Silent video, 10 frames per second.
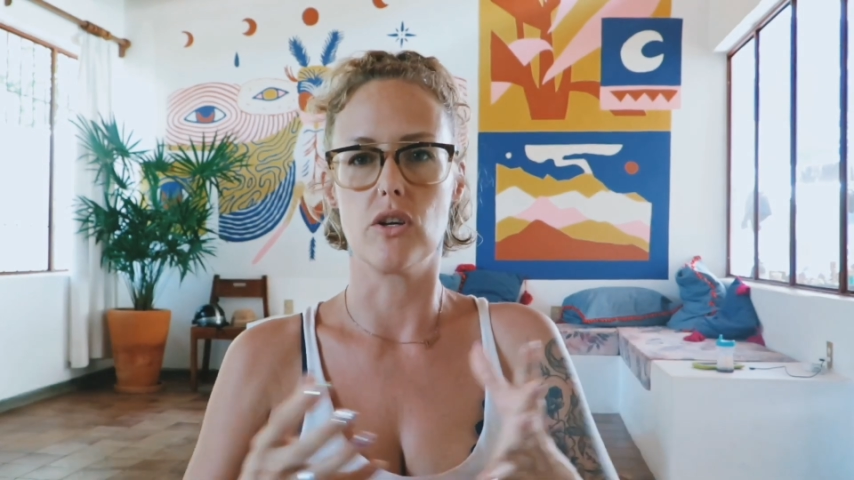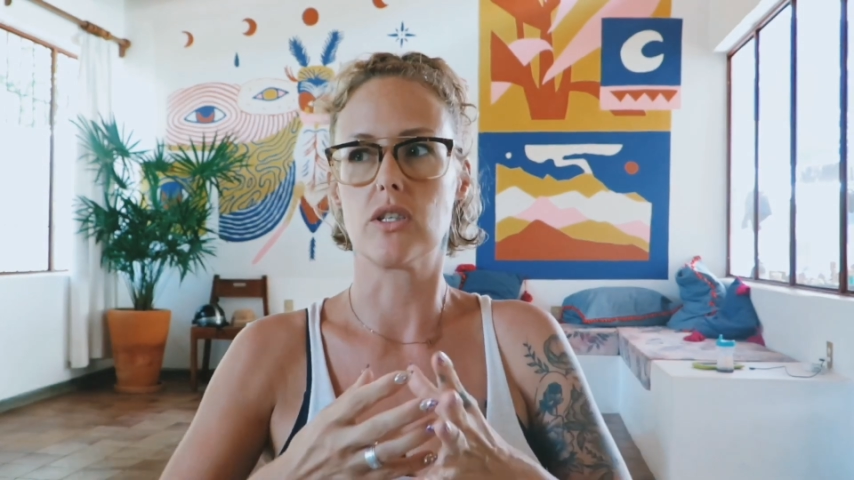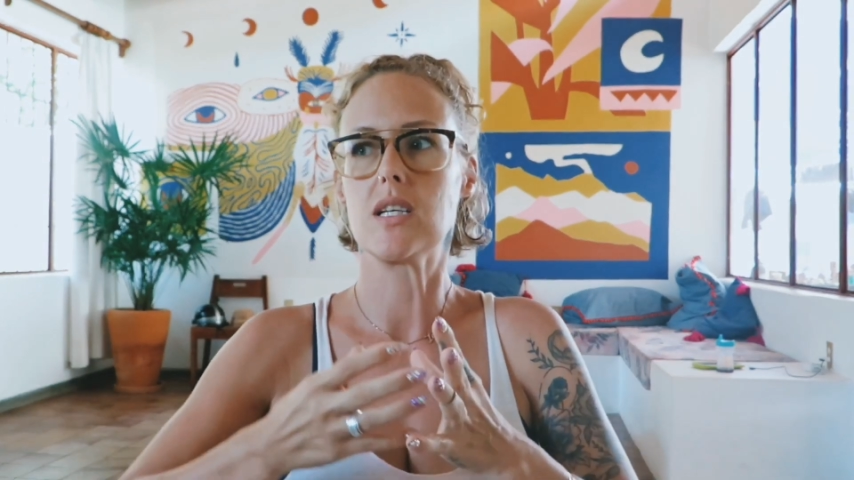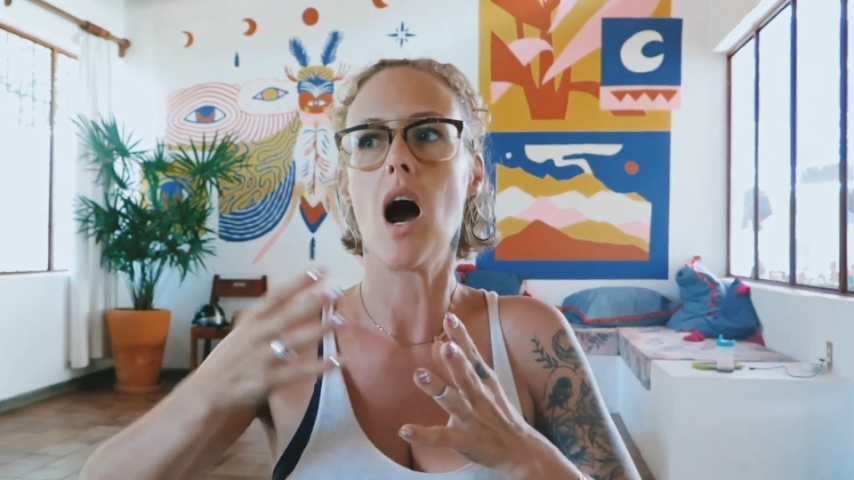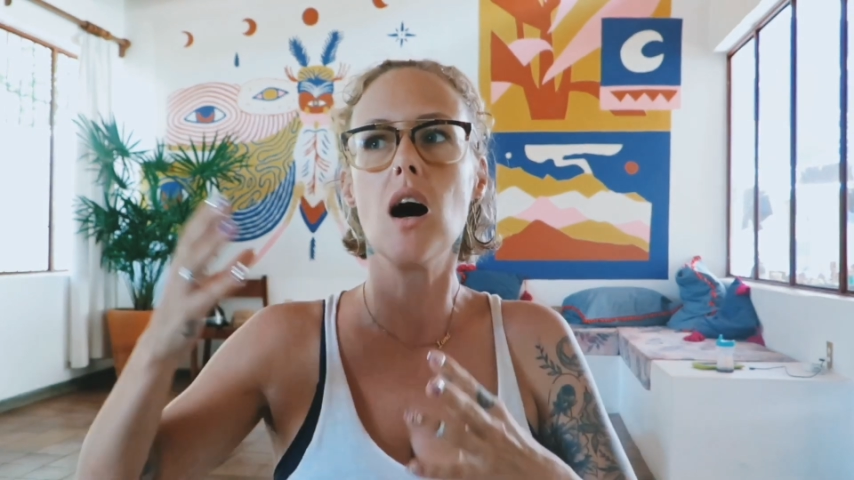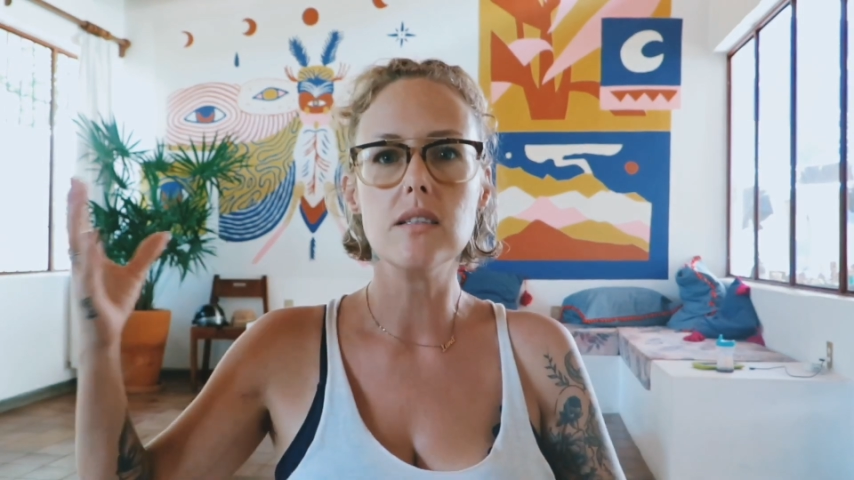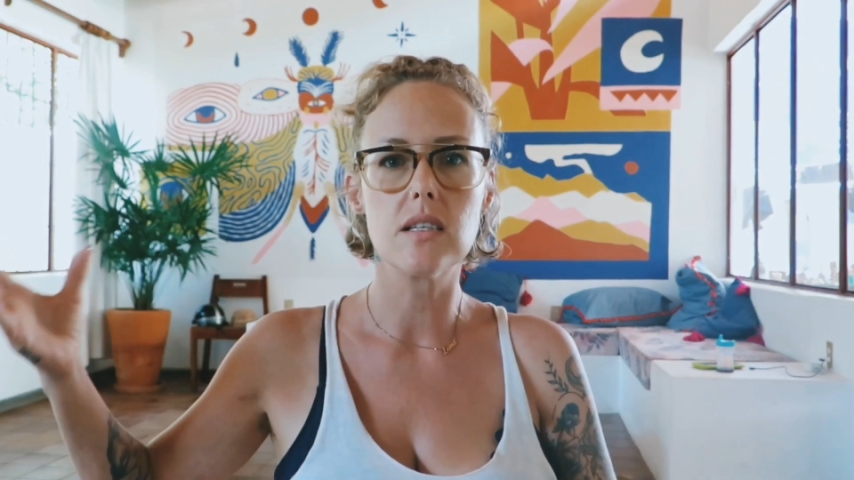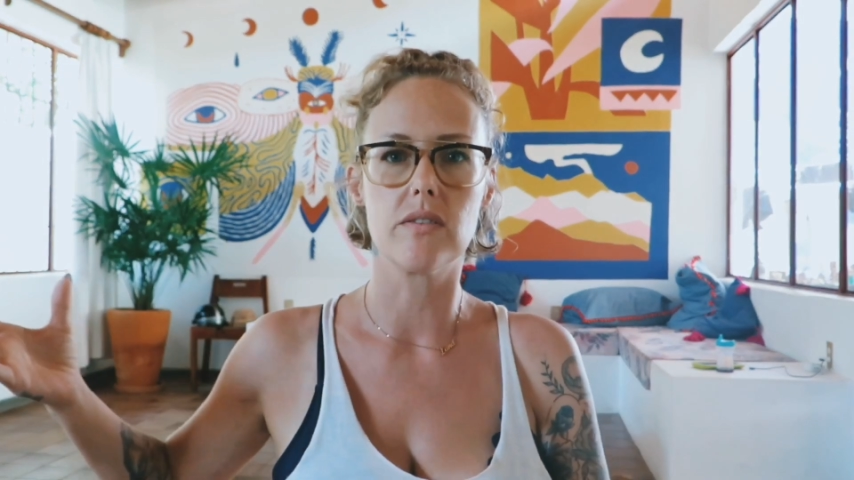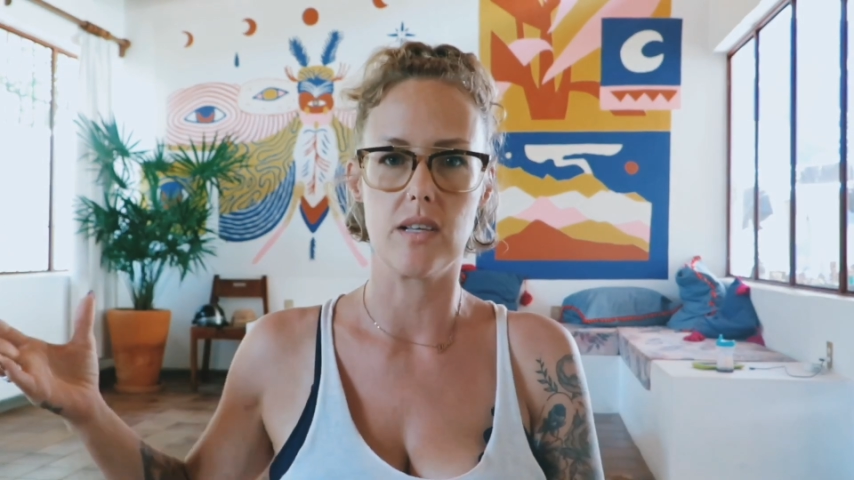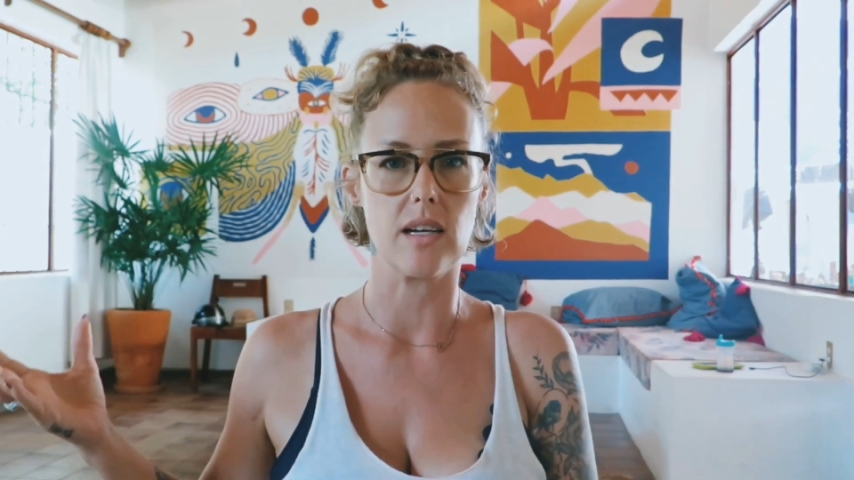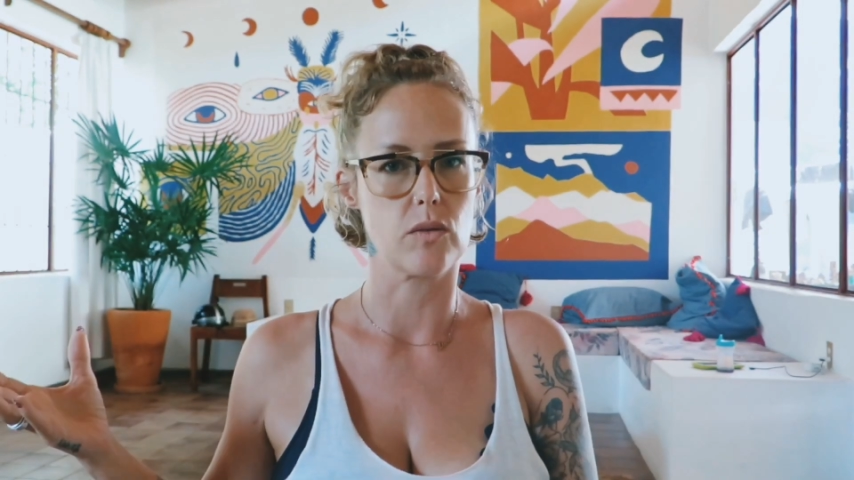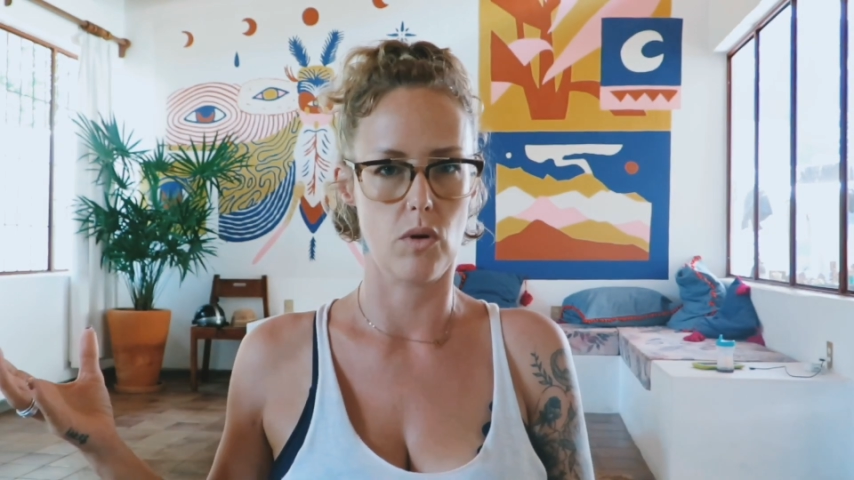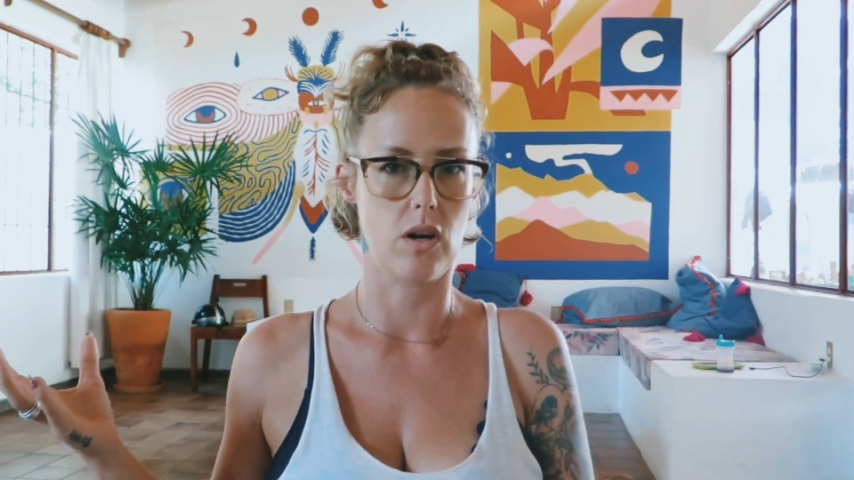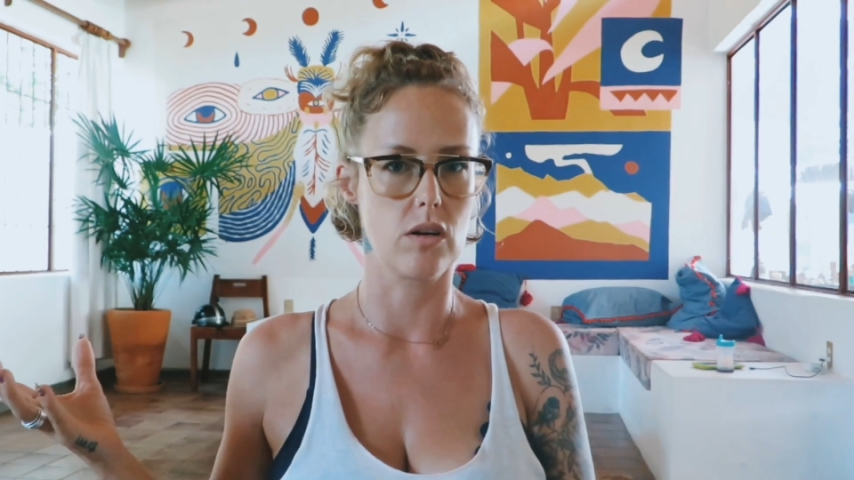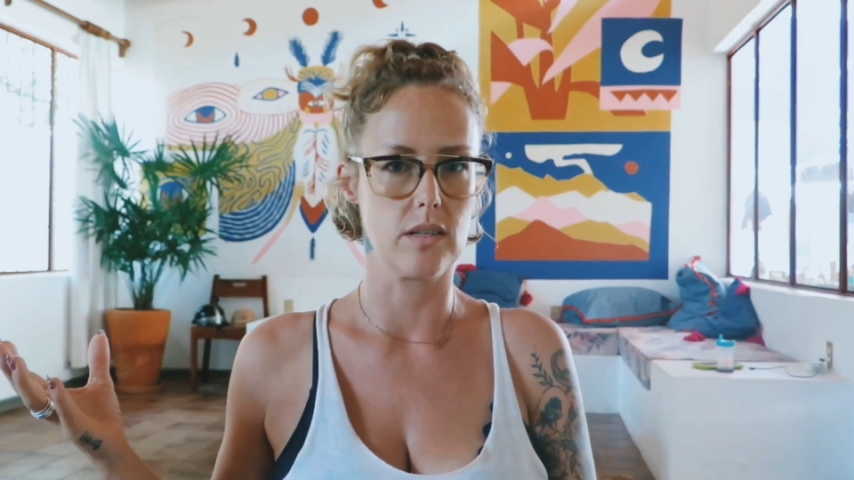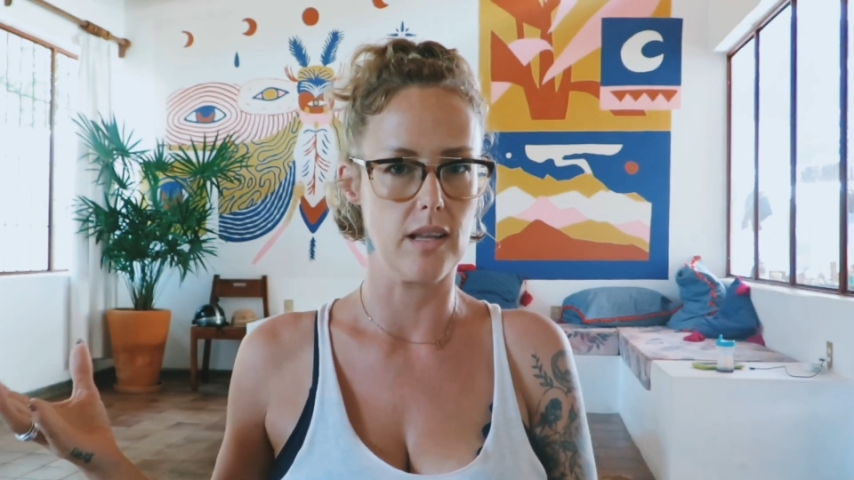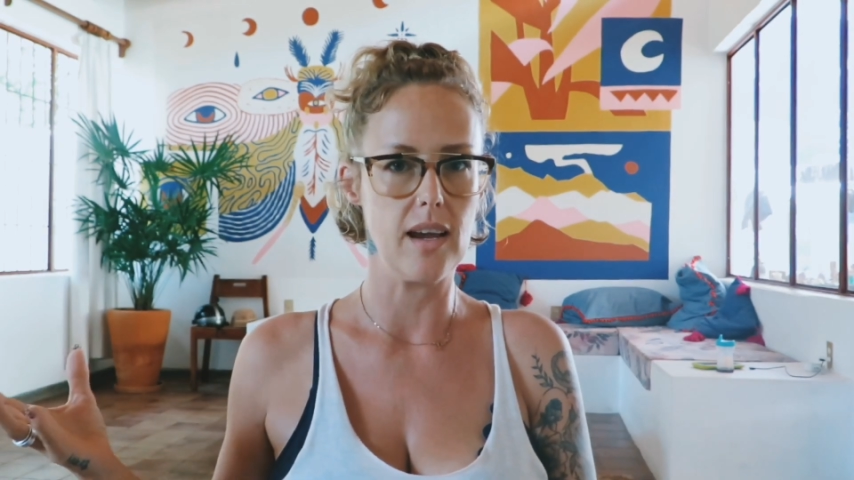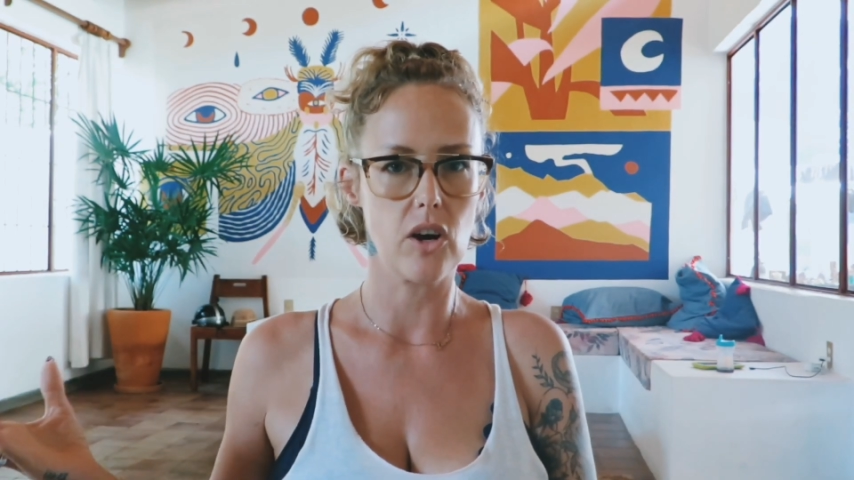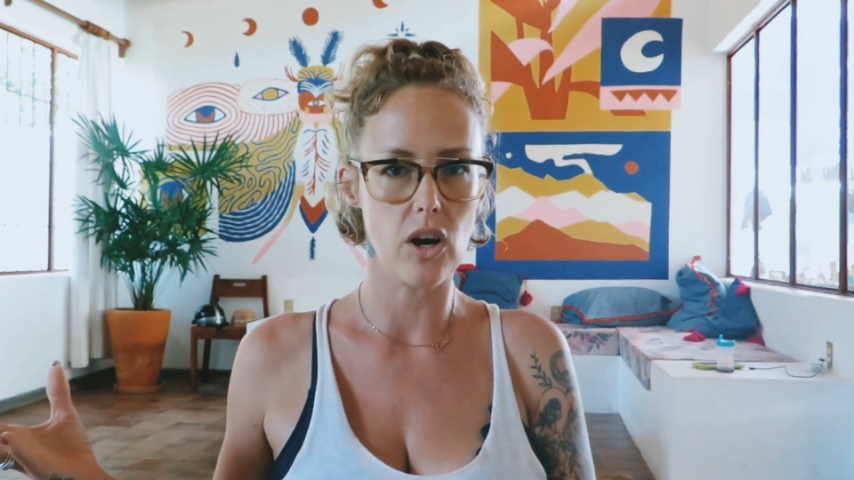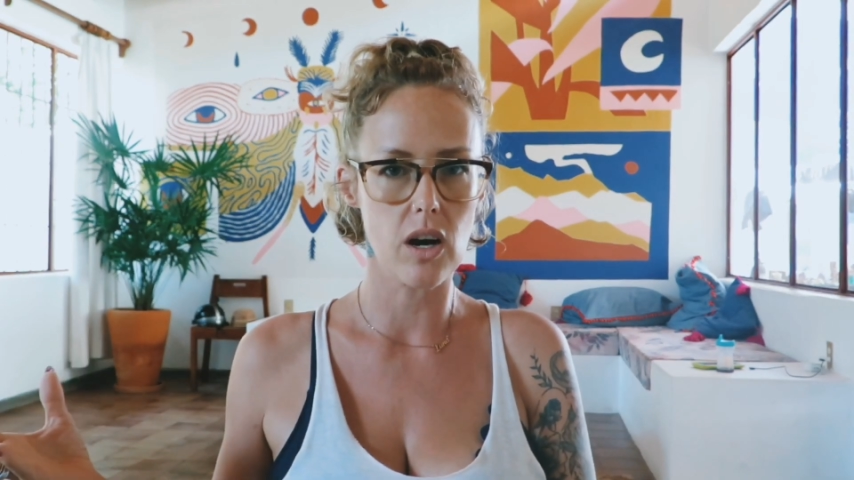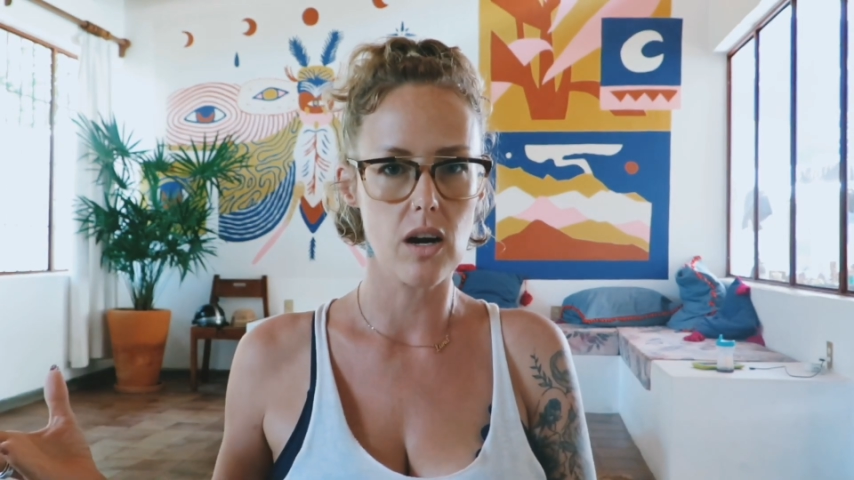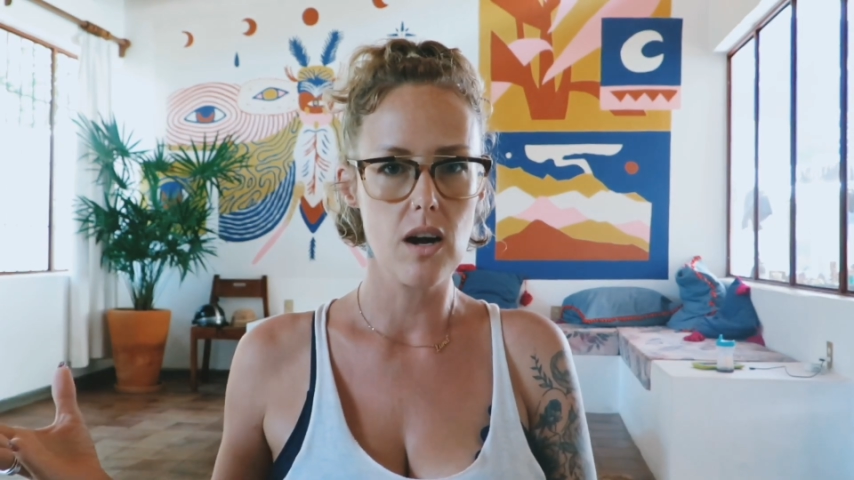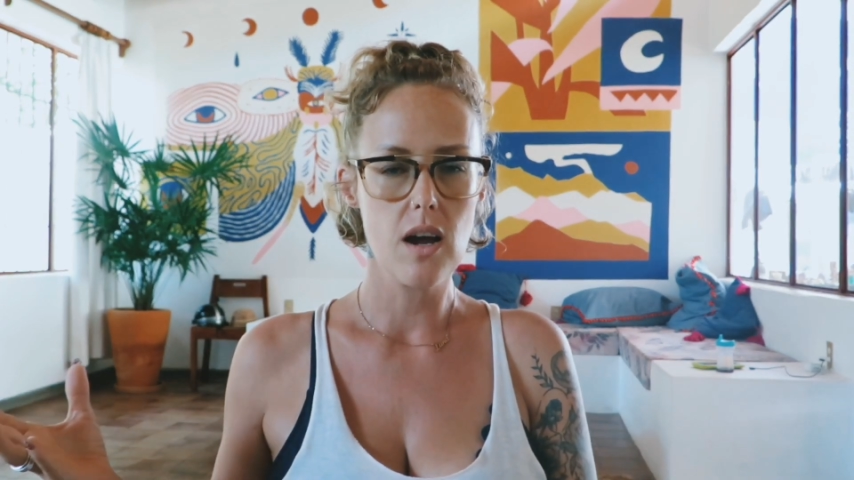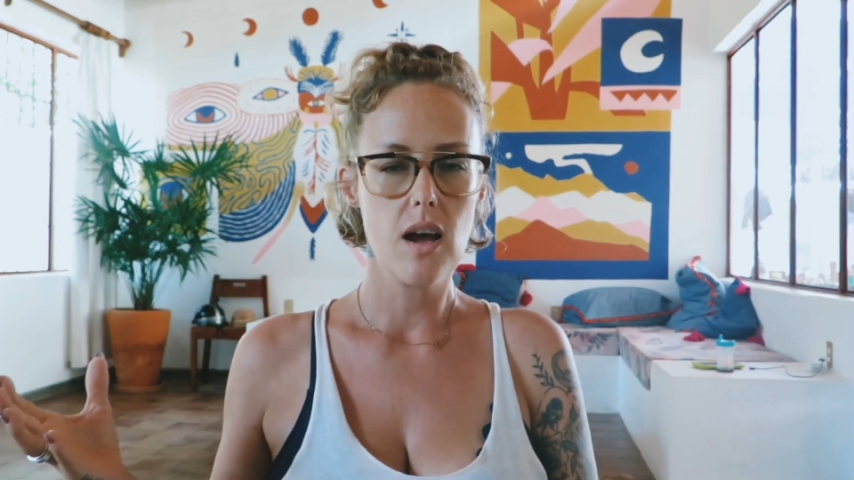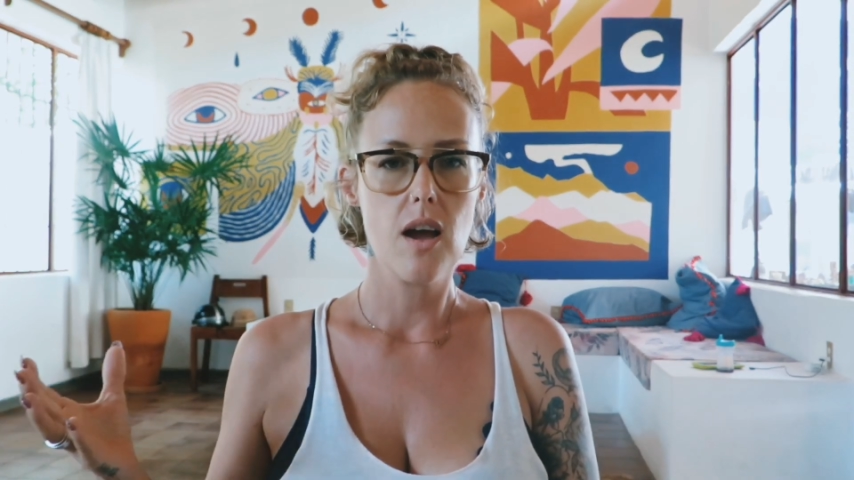there's tons of sex workers like her,